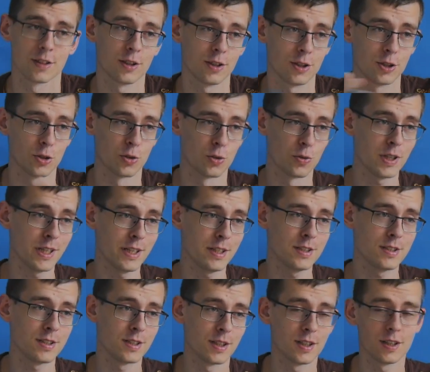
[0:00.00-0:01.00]
You
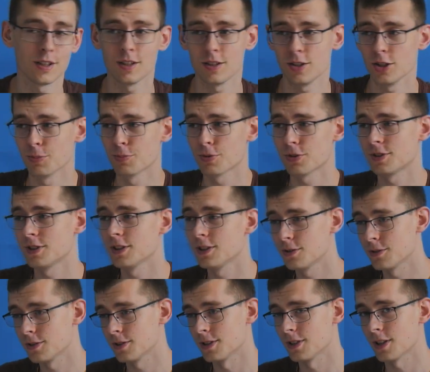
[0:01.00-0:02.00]
read, you proceed
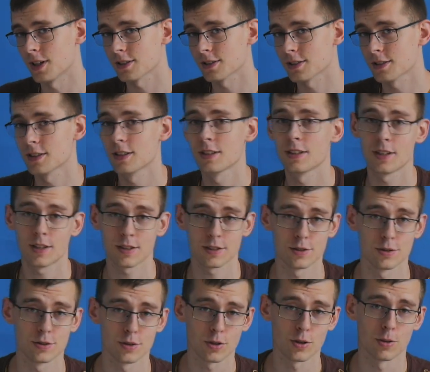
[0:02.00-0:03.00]
to the tasks.
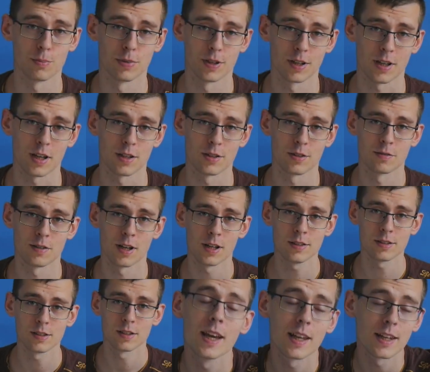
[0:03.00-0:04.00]
Nothing too complicated, right?